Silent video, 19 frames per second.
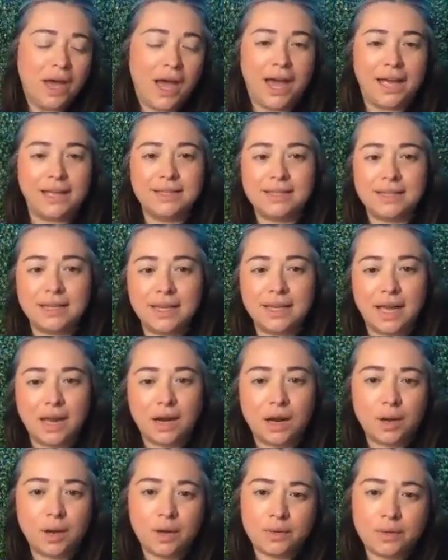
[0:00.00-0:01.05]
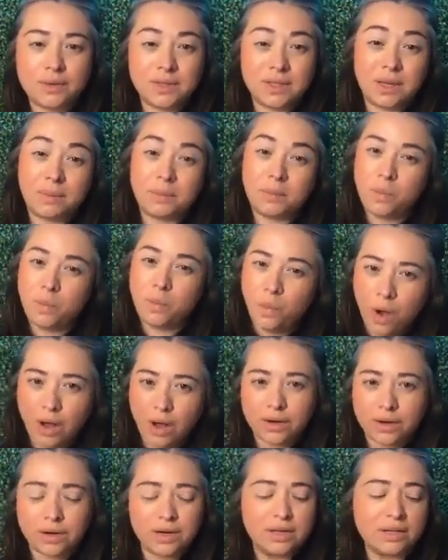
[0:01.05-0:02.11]
I did get some
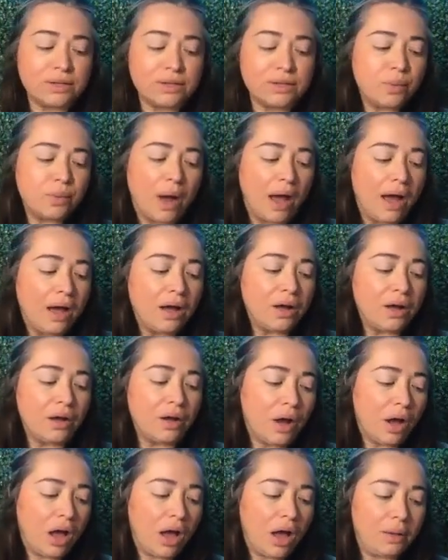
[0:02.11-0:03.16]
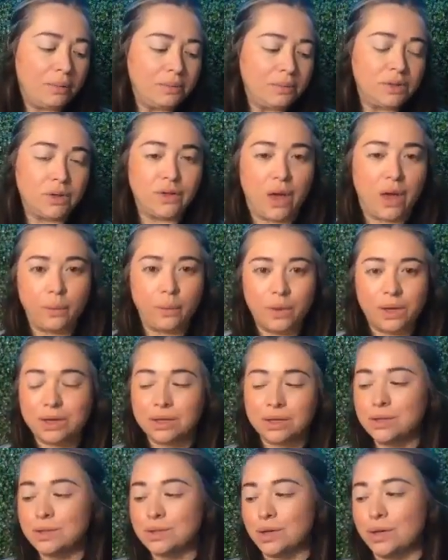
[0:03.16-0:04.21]
water as well, so that we
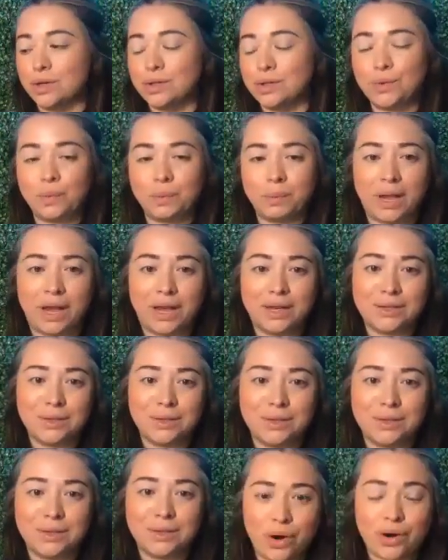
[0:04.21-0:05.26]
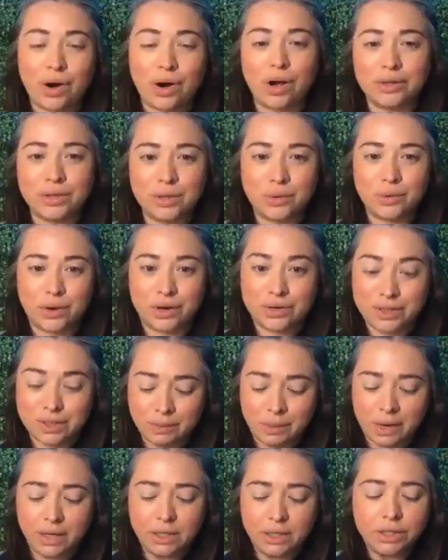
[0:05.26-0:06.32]
could start to apply some water onto our
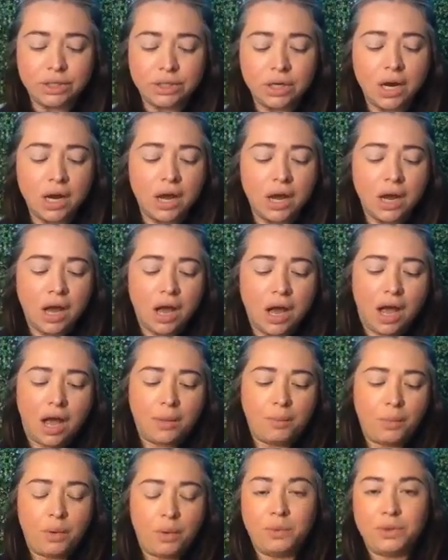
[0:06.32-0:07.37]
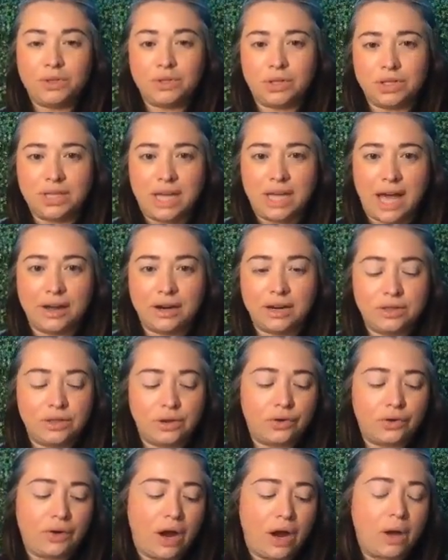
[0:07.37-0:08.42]
sponge when we start to add in the
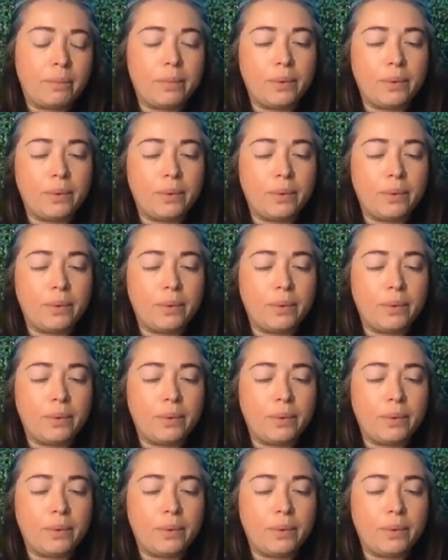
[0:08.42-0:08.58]
grout.